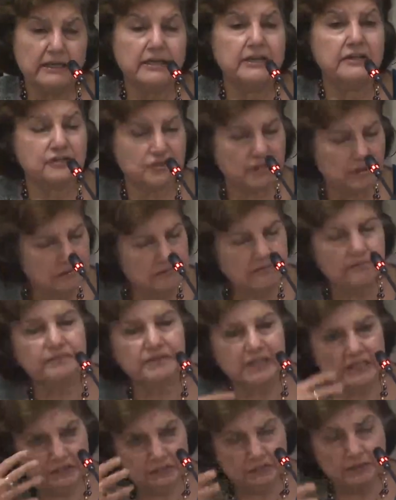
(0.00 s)
So
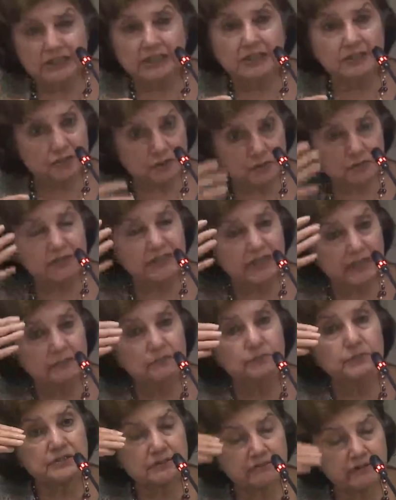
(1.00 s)
these were the issues, and it
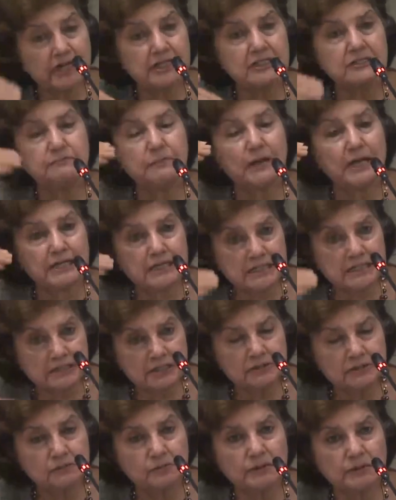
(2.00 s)
was raised by
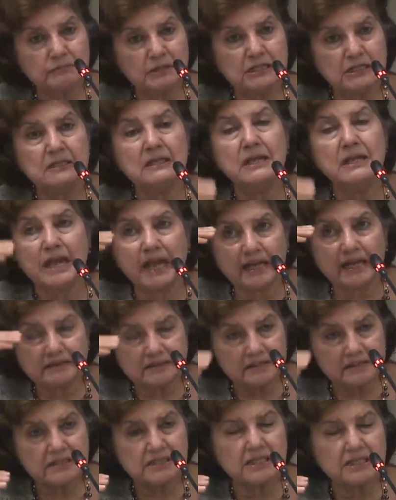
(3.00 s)
Indian women at the
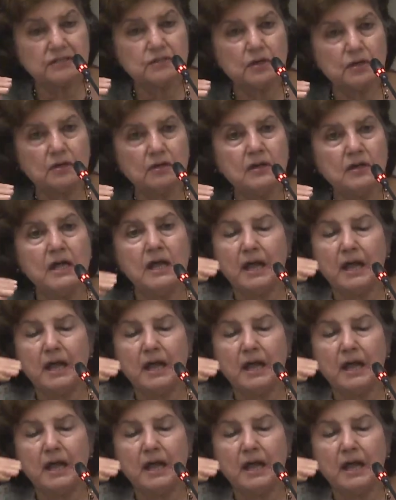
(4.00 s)
CEDAW